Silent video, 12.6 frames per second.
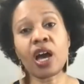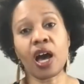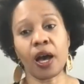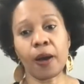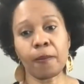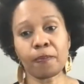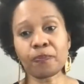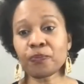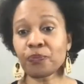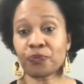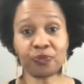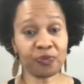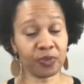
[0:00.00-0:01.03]

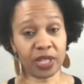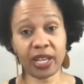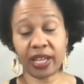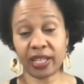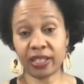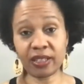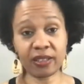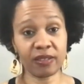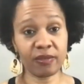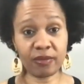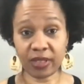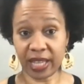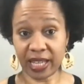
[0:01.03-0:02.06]
And
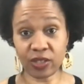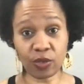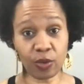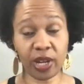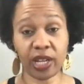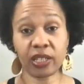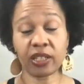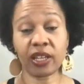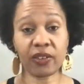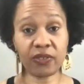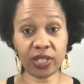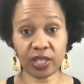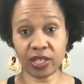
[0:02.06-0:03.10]
that's great
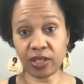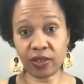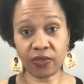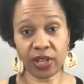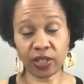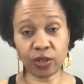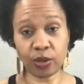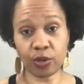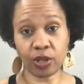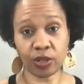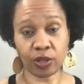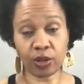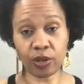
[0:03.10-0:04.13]
if it doesn't affect
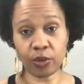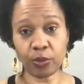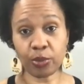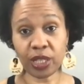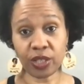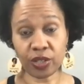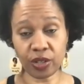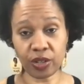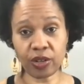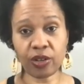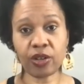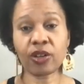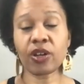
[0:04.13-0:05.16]
your blood
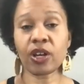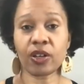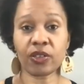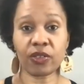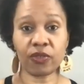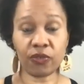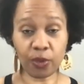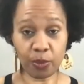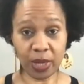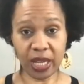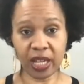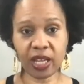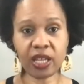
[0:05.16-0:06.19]
sugar. For
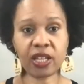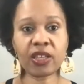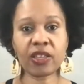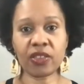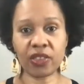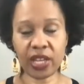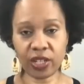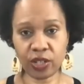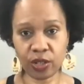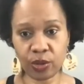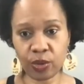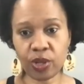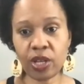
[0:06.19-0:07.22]
me, they
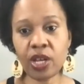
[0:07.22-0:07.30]
do.